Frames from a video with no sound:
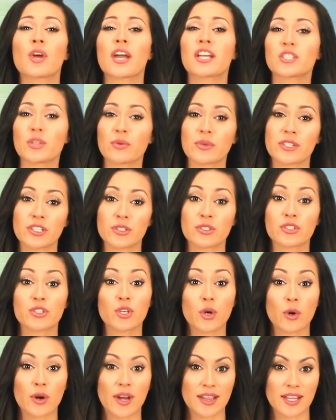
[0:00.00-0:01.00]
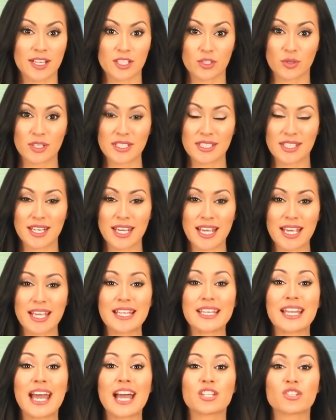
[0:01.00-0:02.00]
Trying to reduce your electricity,
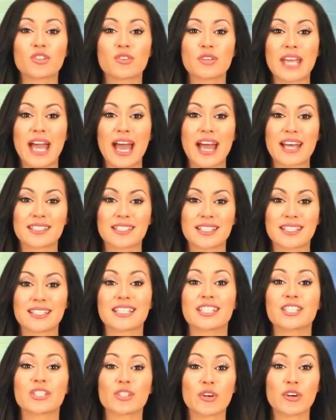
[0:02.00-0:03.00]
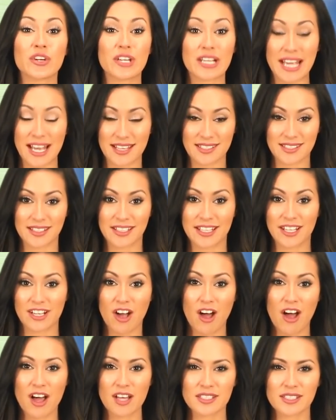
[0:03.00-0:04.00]
natural gas, diesel, or gasoline
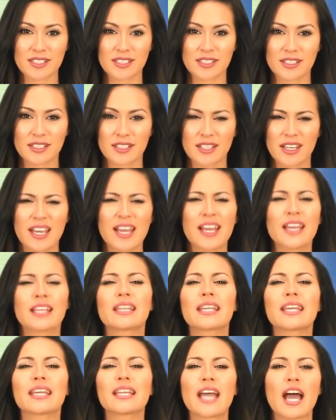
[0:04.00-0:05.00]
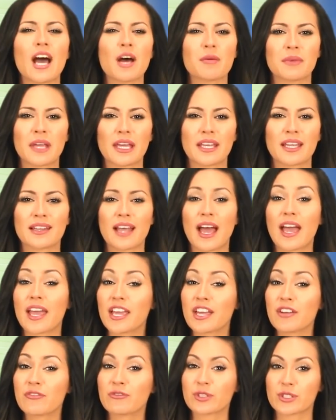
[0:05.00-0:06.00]
costs? Need help getting that
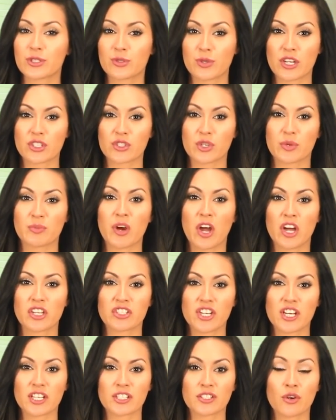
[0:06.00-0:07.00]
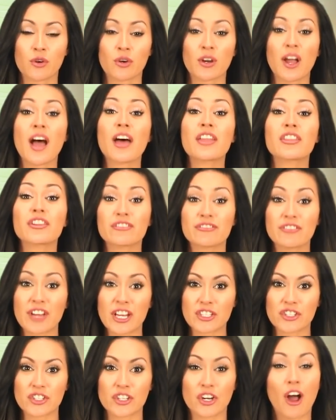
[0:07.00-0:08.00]
infrastructure project or other
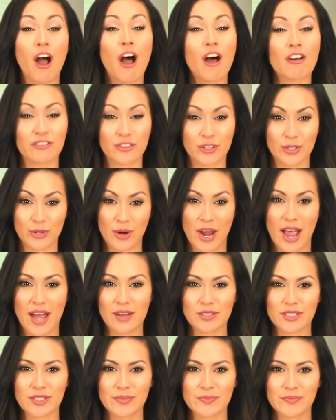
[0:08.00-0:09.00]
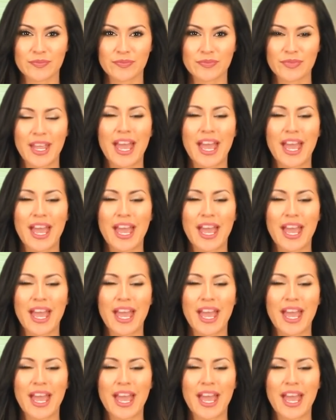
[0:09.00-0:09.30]
venture off the ground?